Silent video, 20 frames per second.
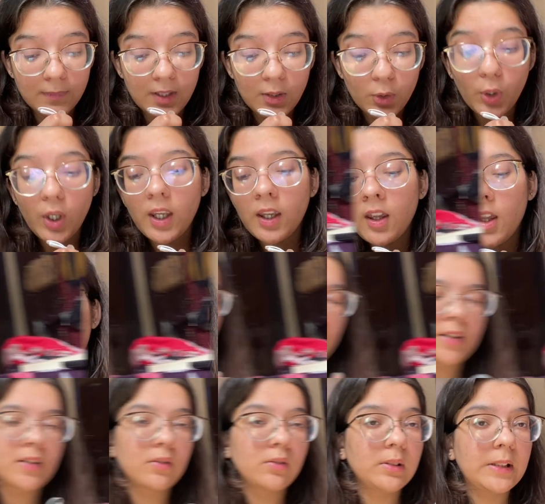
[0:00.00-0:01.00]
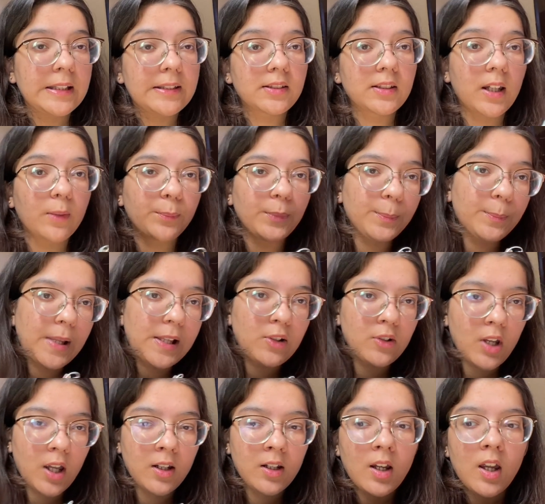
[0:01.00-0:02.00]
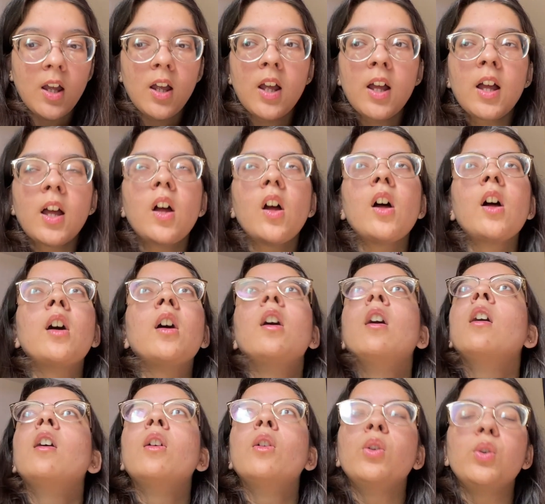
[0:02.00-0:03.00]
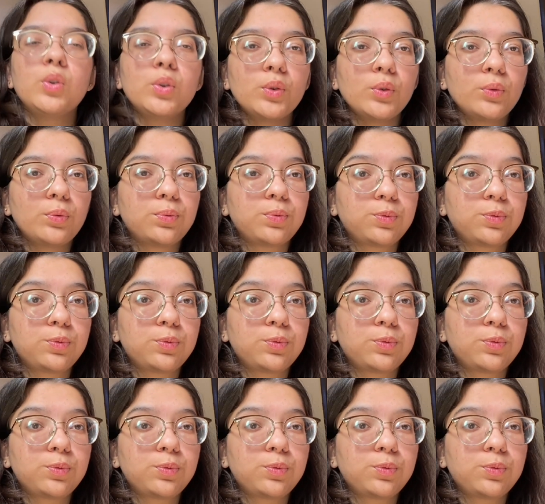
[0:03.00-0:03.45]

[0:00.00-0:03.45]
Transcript: Okay, so let's start with Bell Jar. Whew.